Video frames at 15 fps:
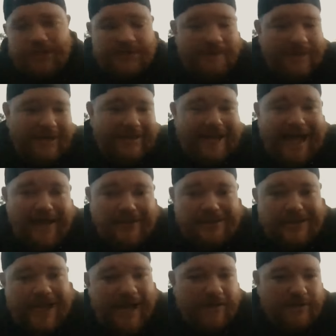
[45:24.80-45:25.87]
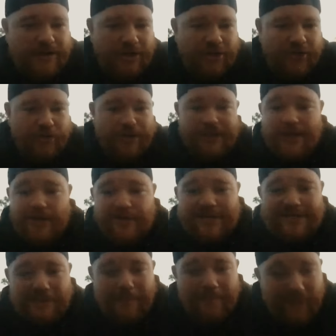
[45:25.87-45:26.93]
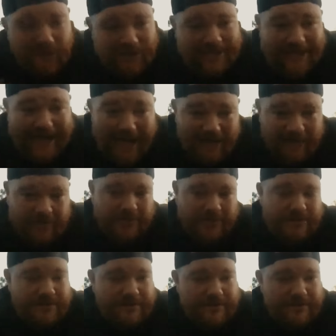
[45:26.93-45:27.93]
to spend a thousand dollars on you a year, that's a million dollars.